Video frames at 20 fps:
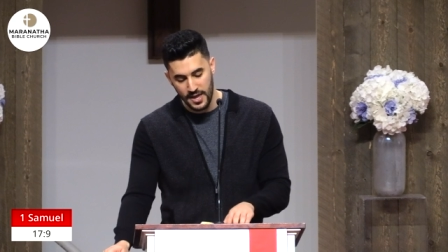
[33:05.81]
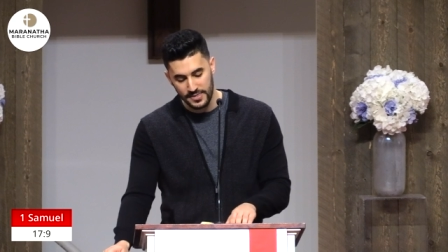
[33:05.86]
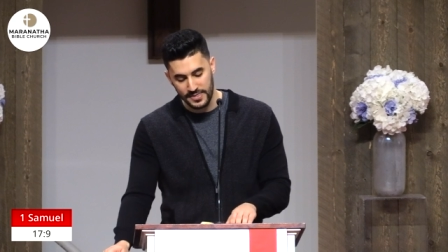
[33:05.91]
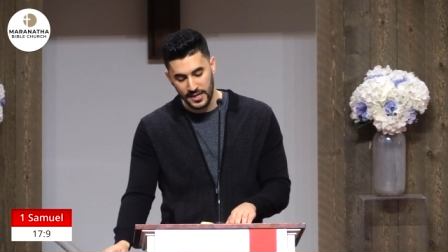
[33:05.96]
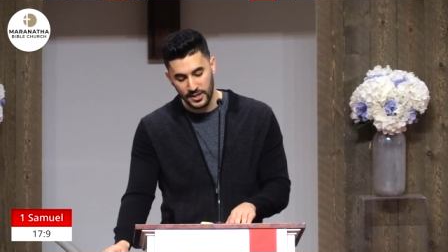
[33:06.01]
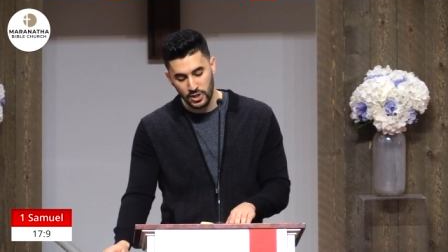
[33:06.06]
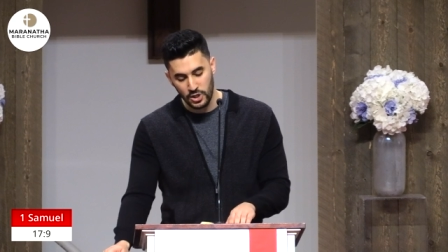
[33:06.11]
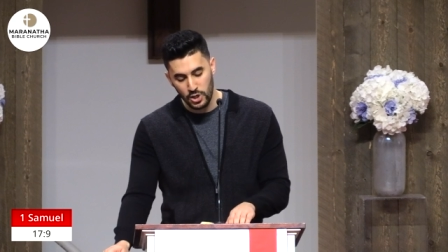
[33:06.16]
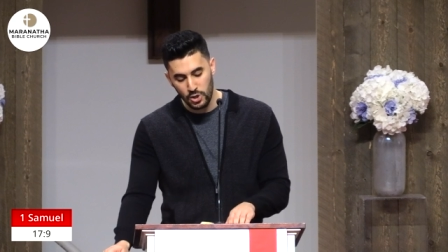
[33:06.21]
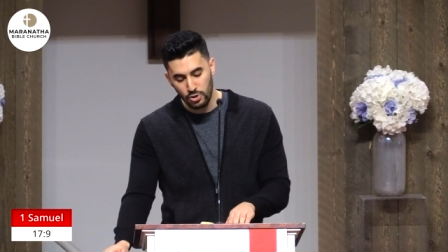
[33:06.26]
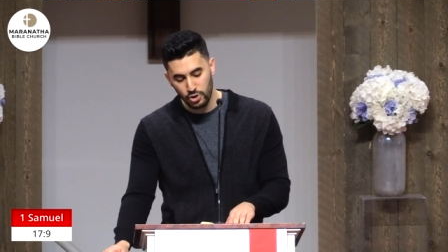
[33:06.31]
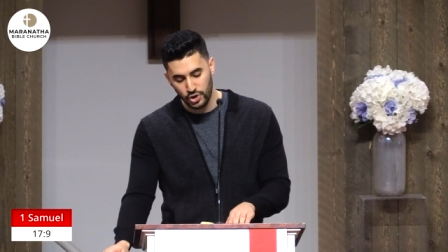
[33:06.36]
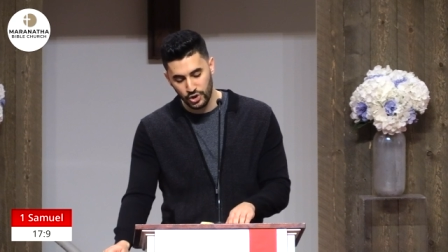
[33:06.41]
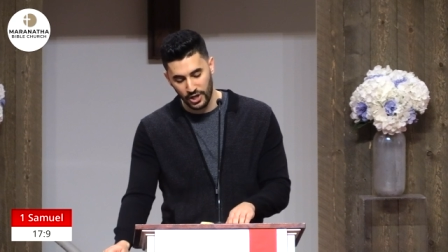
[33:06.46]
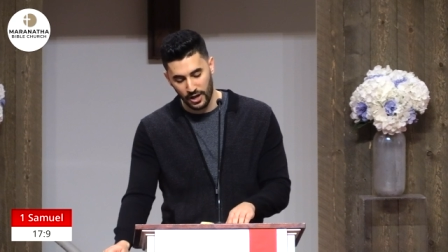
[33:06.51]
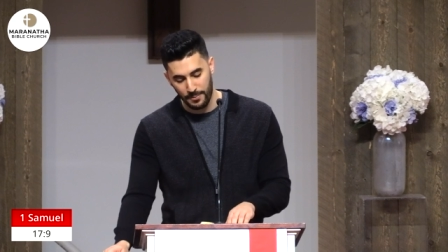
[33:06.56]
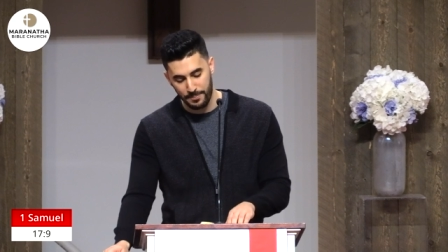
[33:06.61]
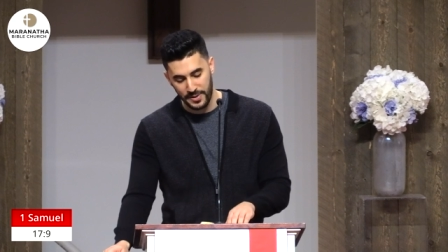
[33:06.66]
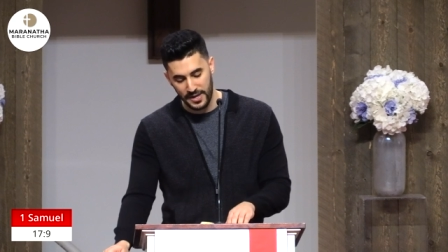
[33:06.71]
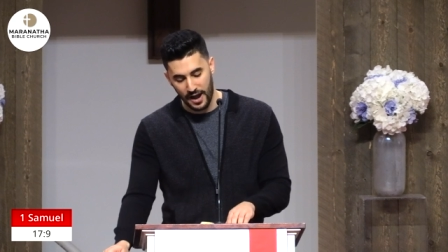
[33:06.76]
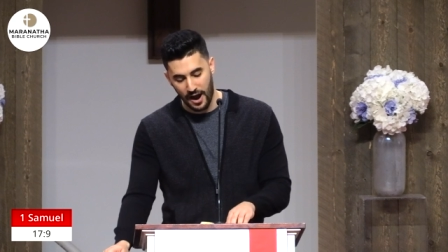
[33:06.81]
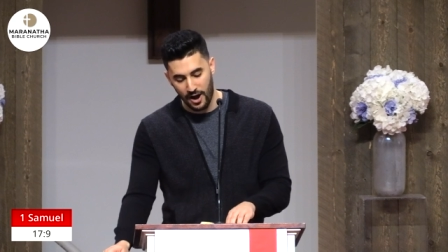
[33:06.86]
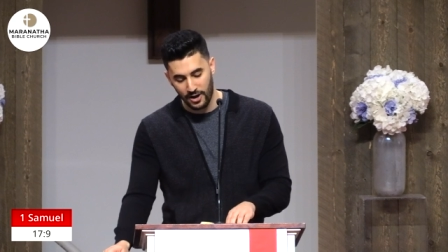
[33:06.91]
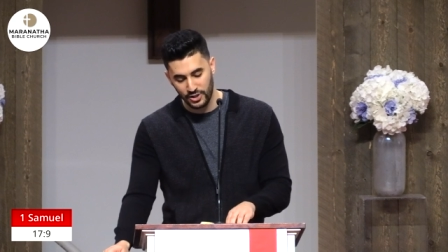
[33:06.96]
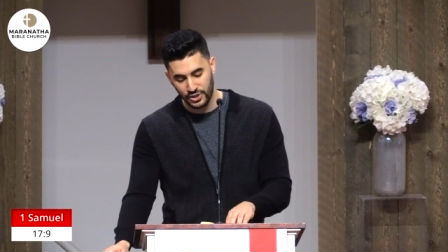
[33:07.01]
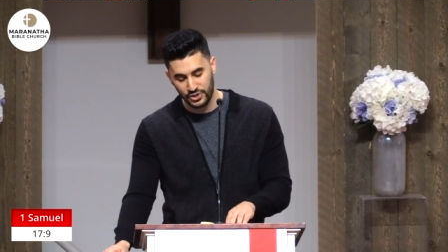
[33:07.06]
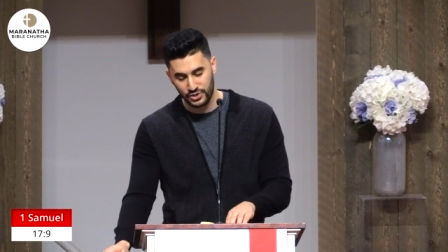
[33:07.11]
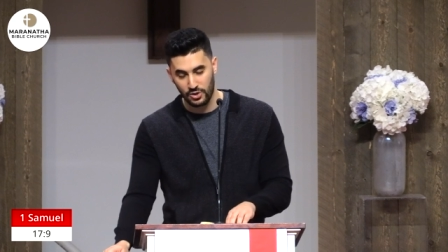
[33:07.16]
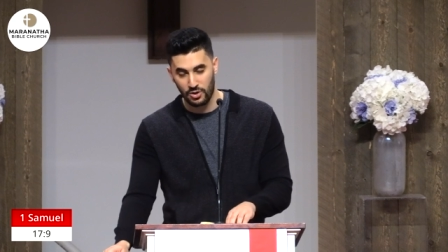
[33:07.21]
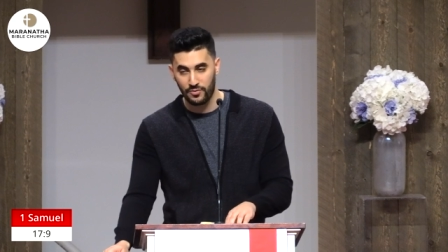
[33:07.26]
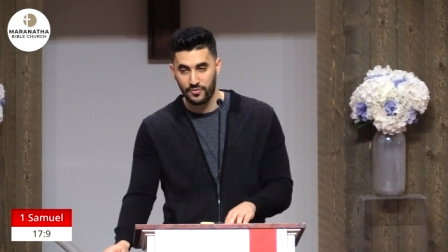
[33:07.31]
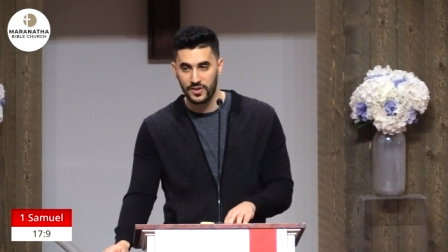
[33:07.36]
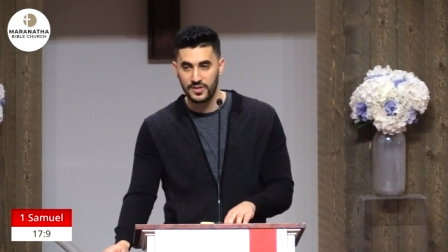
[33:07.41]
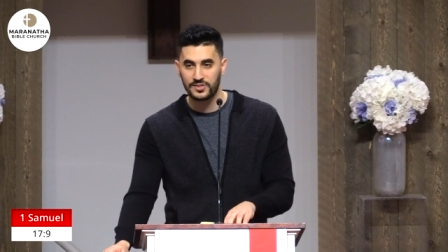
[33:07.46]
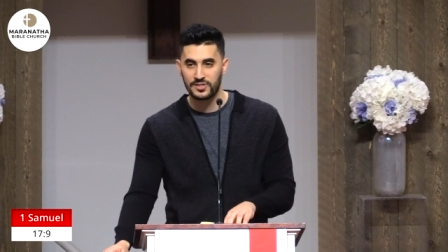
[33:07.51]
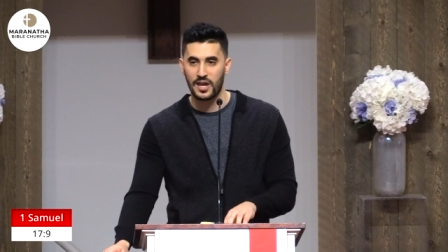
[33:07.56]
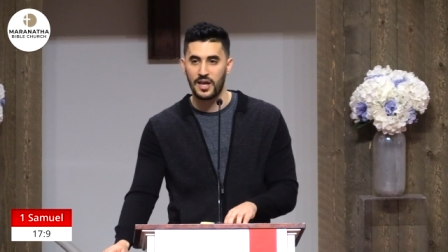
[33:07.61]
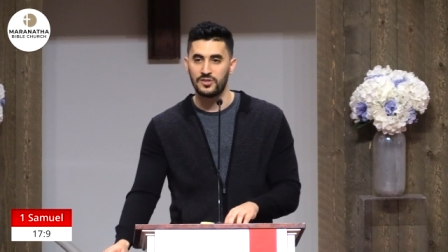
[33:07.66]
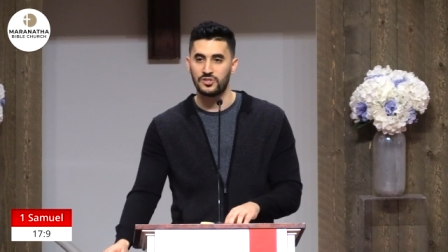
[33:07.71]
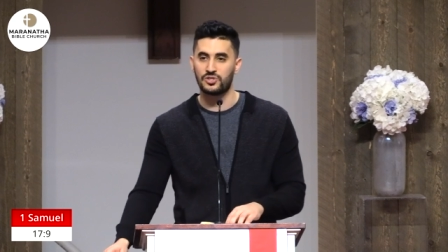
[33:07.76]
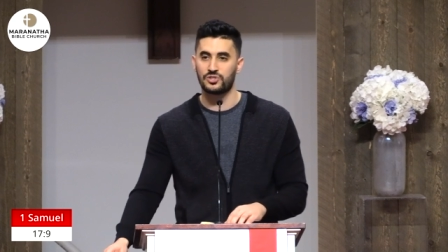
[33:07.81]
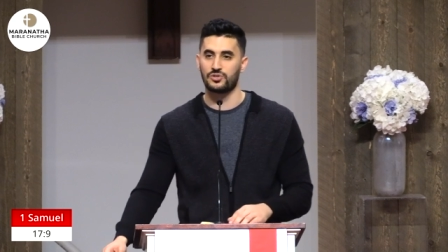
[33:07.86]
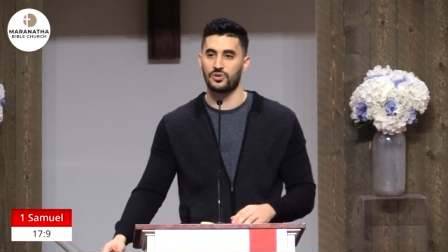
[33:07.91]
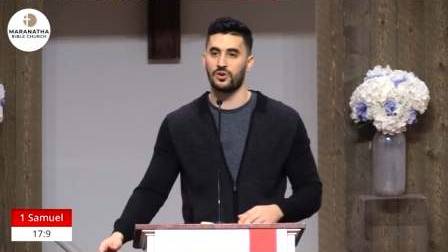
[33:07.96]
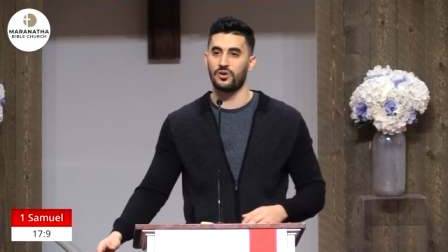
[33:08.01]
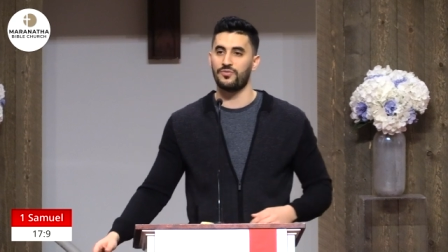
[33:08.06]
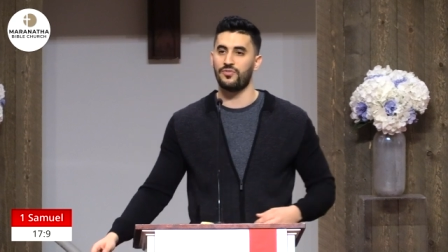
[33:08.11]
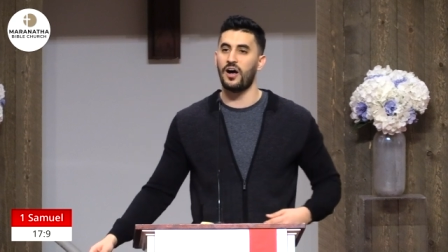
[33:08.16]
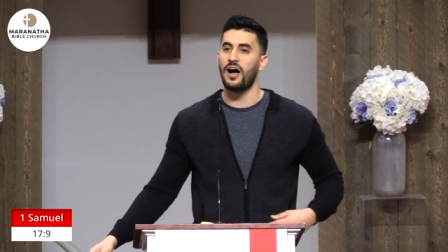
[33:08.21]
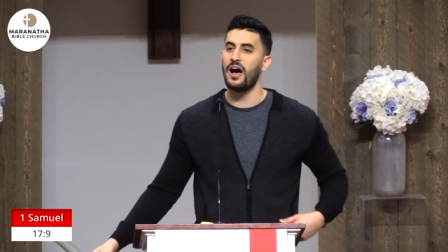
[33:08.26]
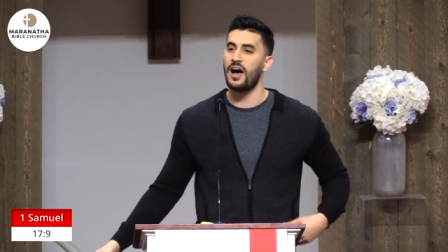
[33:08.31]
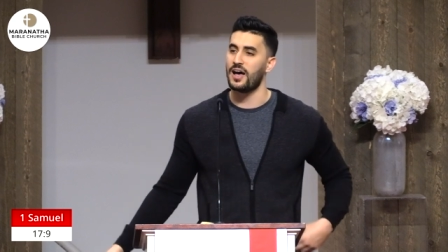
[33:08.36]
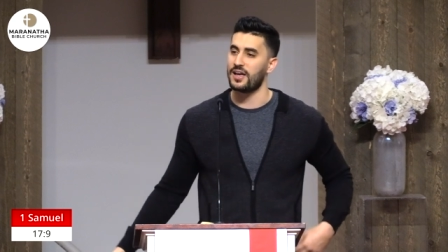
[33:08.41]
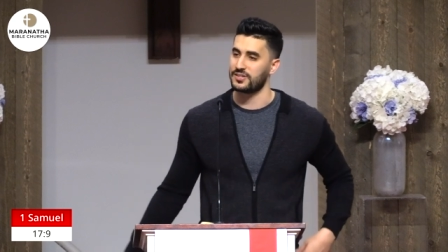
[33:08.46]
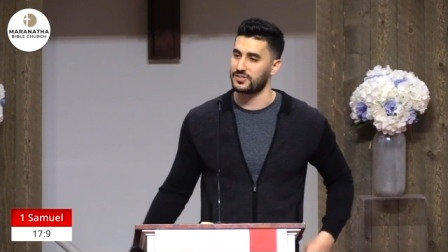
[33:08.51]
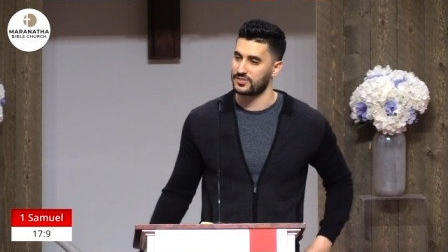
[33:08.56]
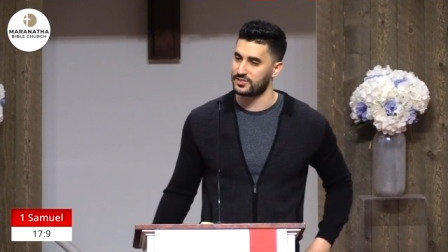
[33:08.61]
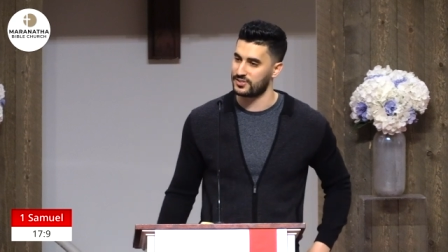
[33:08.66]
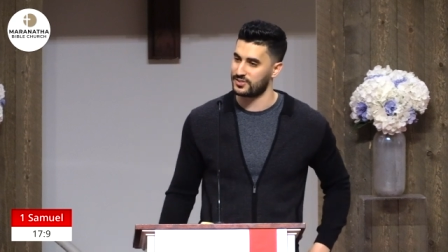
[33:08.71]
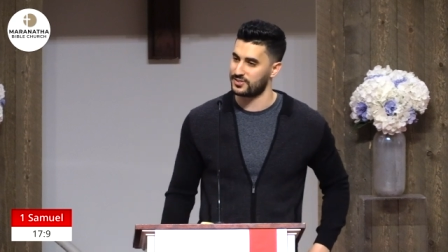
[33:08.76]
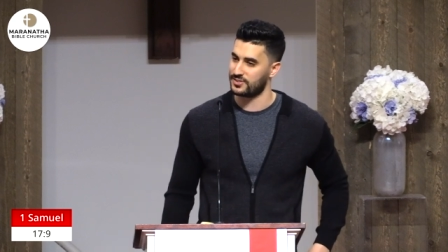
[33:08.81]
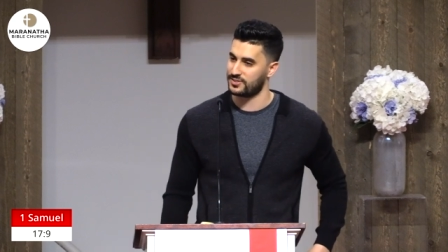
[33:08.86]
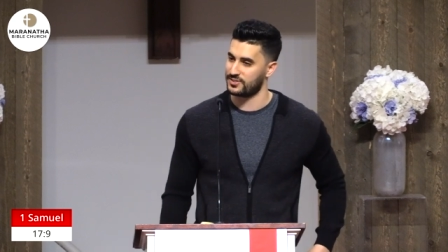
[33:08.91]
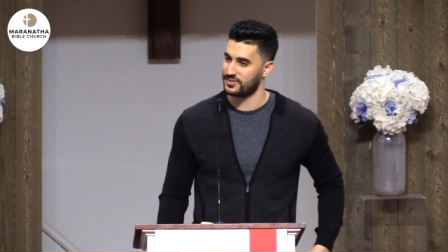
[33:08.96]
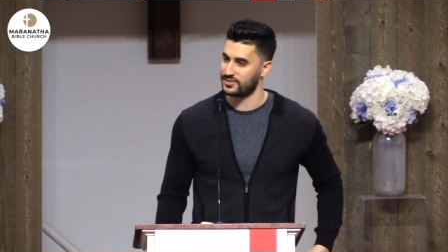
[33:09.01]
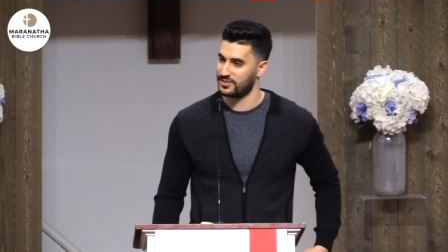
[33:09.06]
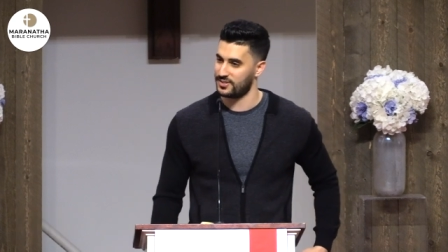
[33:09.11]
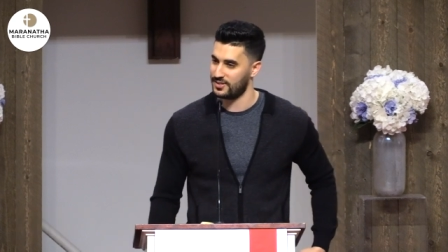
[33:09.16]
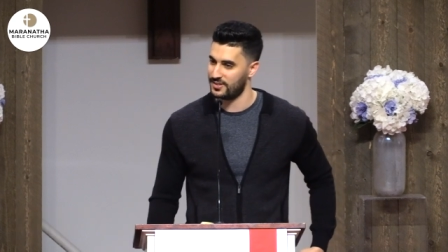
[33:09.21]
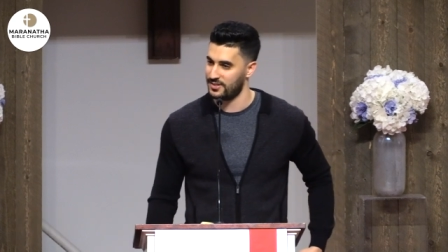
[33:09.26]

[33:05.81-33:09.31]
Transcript: then you shall be our servants and serve us.